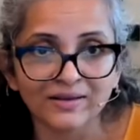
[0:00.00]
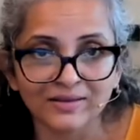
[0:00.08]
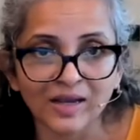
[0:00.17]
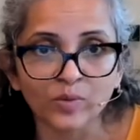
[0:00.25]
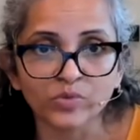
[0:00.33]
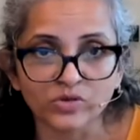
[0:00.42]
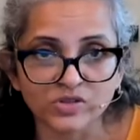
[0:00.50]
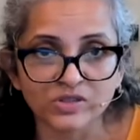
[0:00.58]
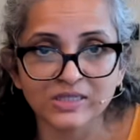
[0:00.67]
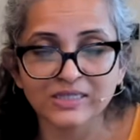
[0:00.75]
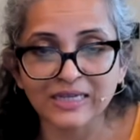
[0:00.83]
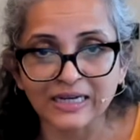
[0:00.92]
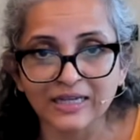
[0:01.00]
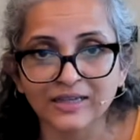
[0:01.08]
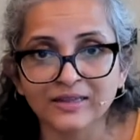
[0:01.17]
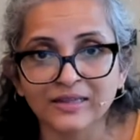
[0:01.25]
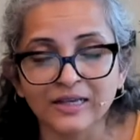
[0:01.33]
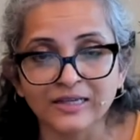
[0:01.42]
that person is
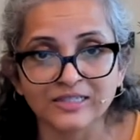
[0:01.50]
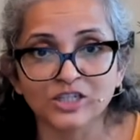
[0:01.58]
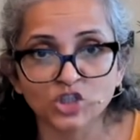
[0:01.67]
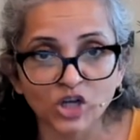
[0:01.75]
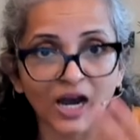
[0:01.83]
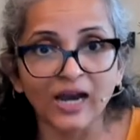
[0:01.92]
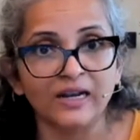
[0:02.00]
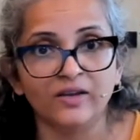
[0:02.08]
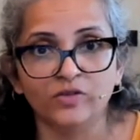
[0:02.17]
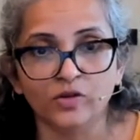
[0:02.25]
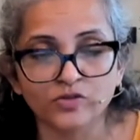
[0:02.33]
getting such high level